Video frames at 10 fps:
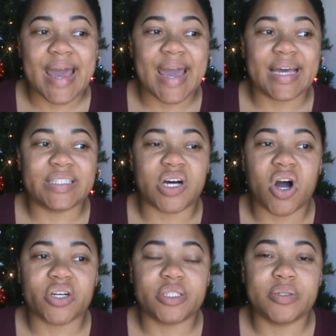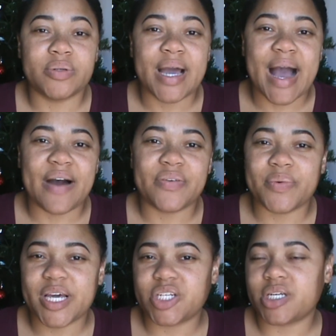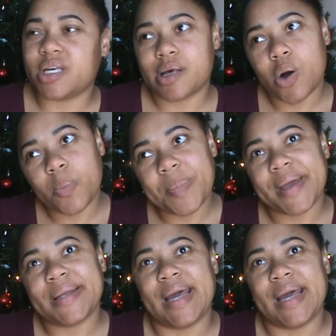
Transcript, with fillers: and hard to have the relation open,